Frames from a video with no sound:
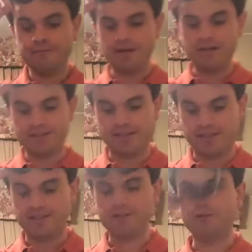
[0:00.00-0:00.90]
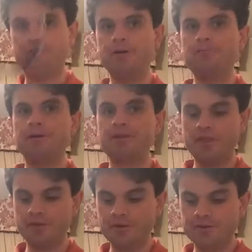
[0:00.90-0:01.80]
Friday, November the
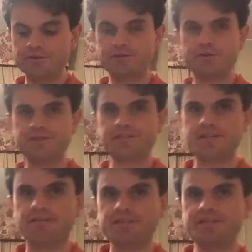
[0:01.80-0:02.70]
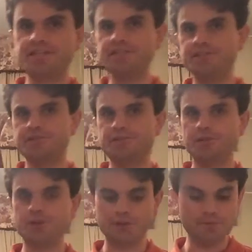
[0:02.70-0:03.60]
3rd, 2017 to
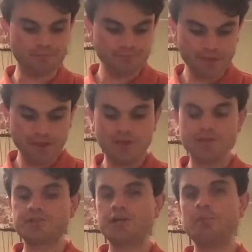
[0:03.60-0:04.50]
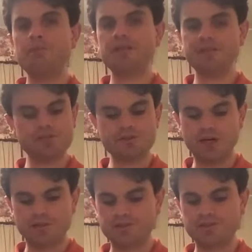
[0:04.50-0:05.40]
you. Something to
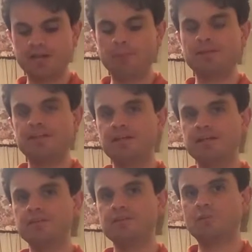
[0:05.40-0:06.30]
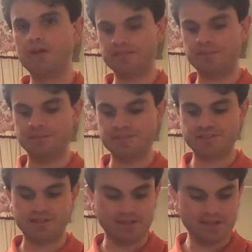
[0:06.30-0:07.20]
notice happening in
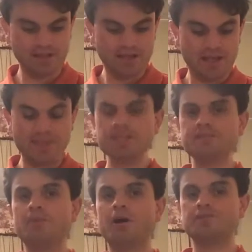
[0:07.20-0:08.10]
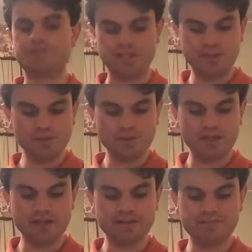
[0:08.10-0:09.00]
Westminster. This Monday,
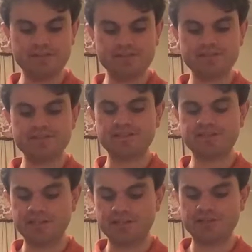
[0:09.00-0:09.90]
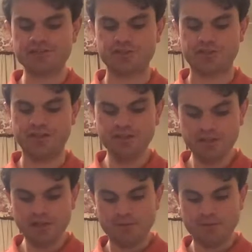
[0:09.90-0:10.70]
UK Defence Secretary